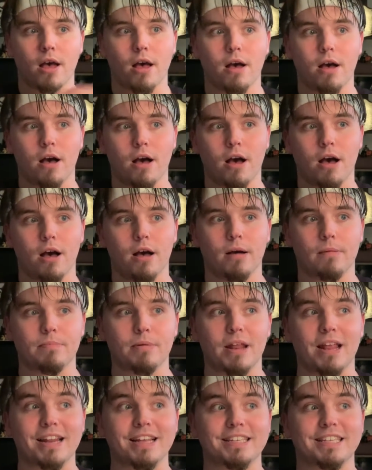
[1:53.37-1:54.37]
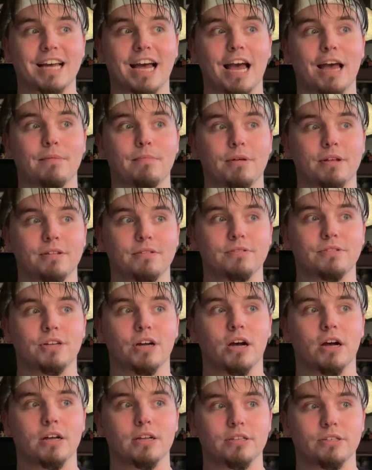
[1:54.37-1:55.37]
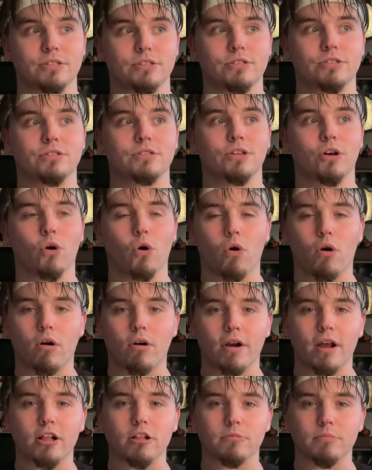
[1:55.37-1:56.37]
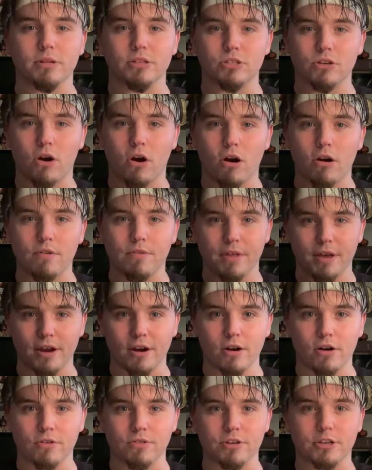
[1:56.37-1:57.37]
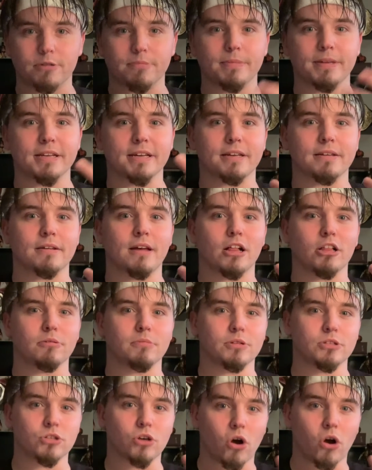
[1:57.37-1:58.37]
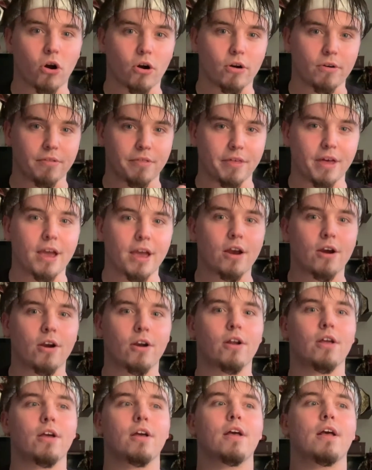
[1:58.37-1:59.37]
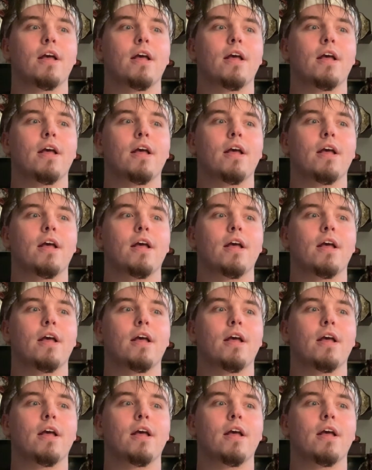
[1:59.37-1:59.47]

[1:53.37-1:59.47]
But anytime it does, the horror elements are there, or the comedic elements are there,